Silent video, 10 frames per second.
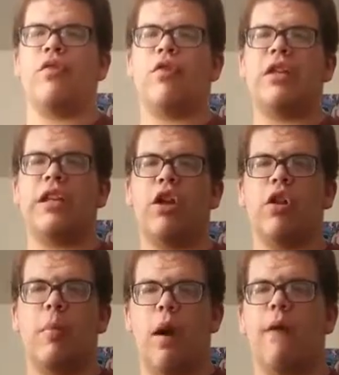going to kill
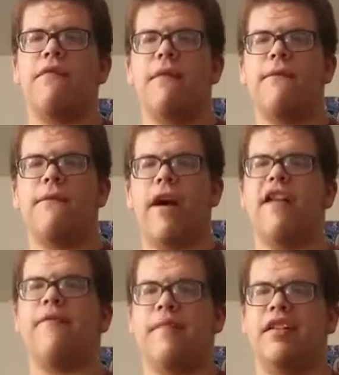him off
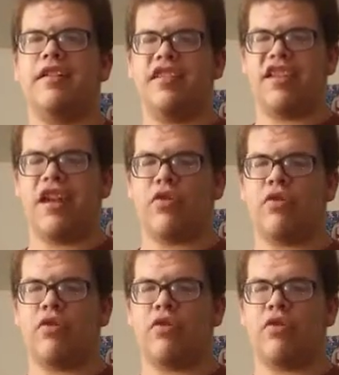five minutes later?